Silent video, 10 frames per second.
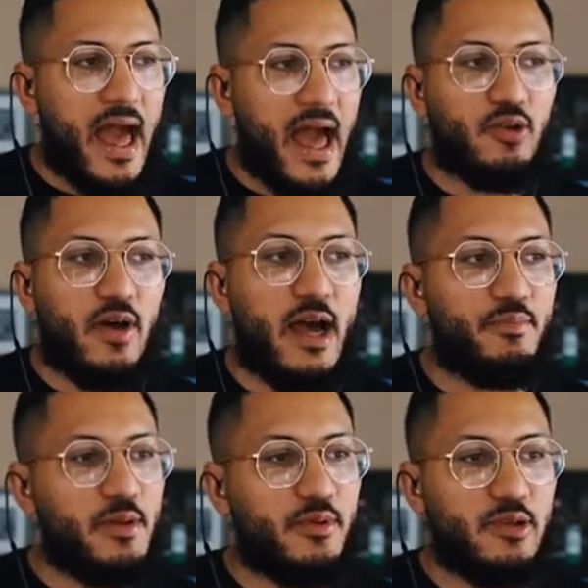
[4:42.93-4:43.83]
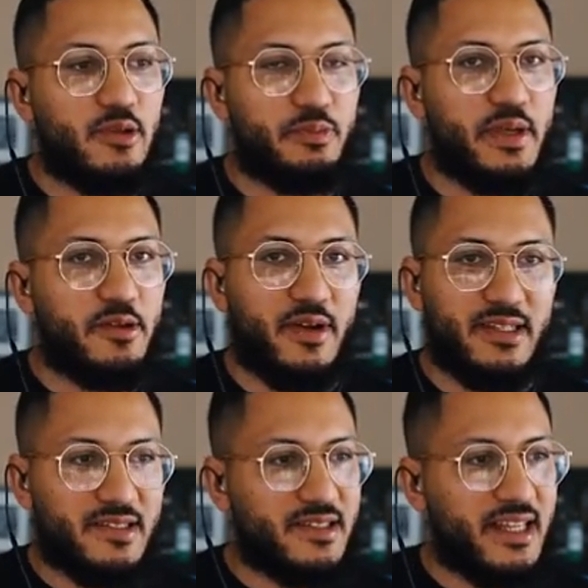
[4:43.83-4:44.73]
I don't know how people use big
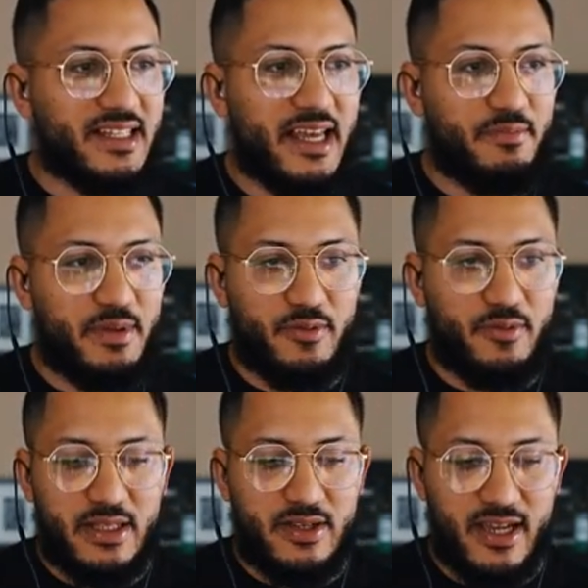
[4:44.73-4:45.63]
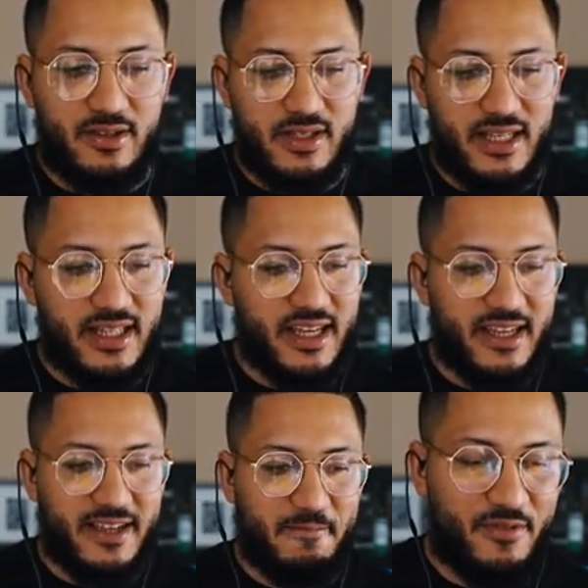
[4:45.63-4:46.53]
razors like that, big razor handles like that.